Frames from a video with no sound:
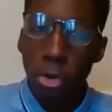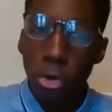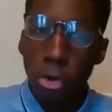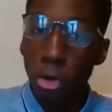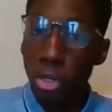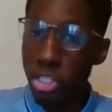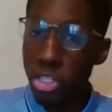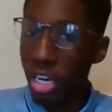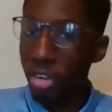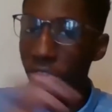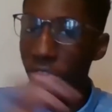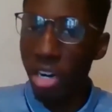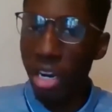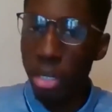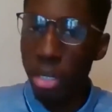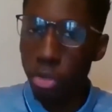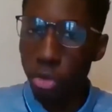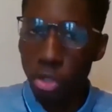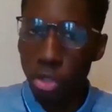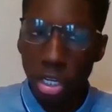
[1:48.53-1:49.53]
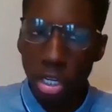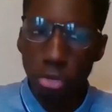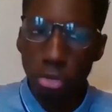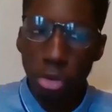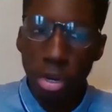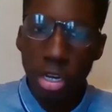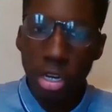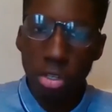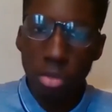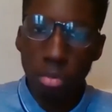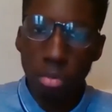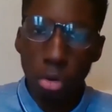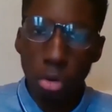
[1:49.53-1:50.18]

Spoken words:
or generalize your generation,